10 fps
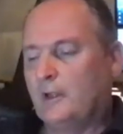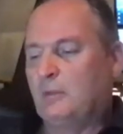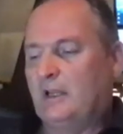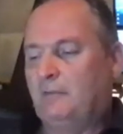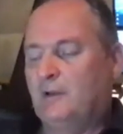
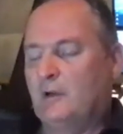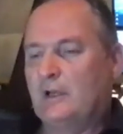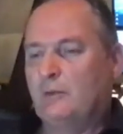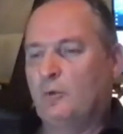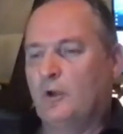But if you look
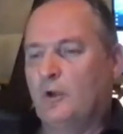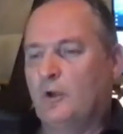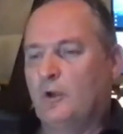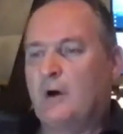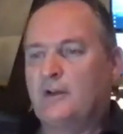at the world of
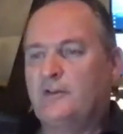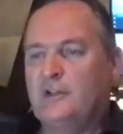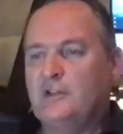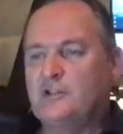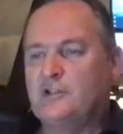
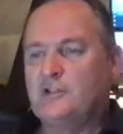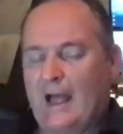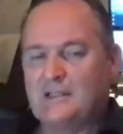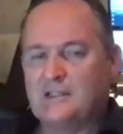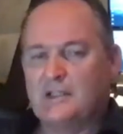commodities, the real
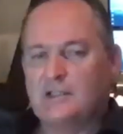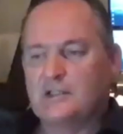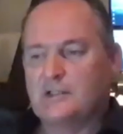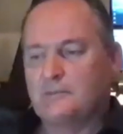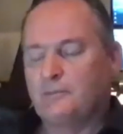
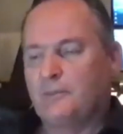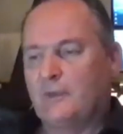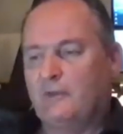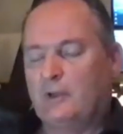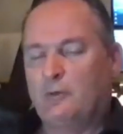assets,
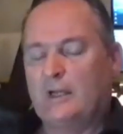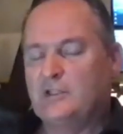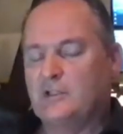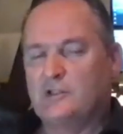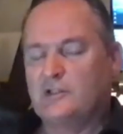the
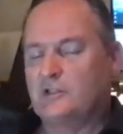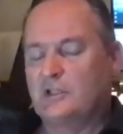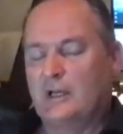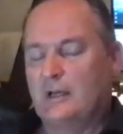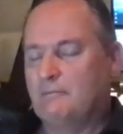valuations,
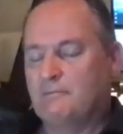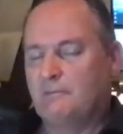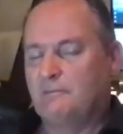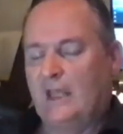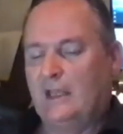
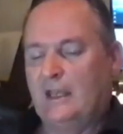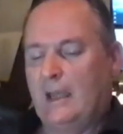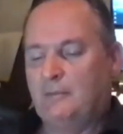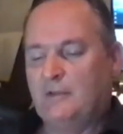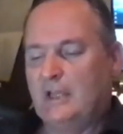they
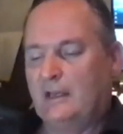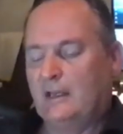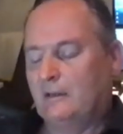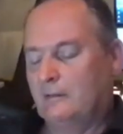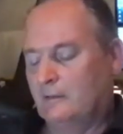kept
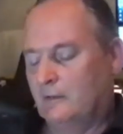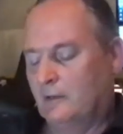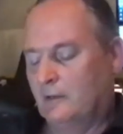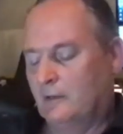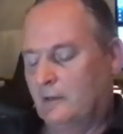getting
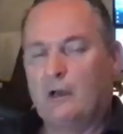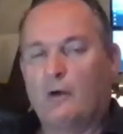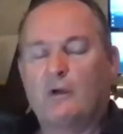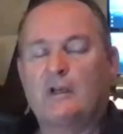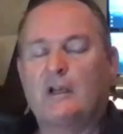lower and
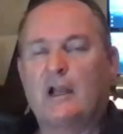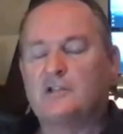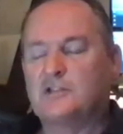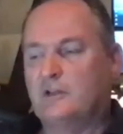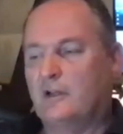lower in the
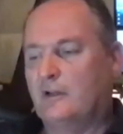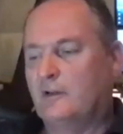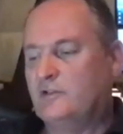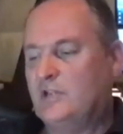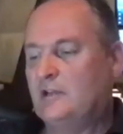last
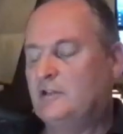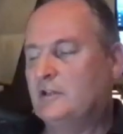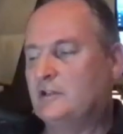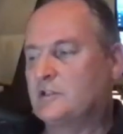10 years.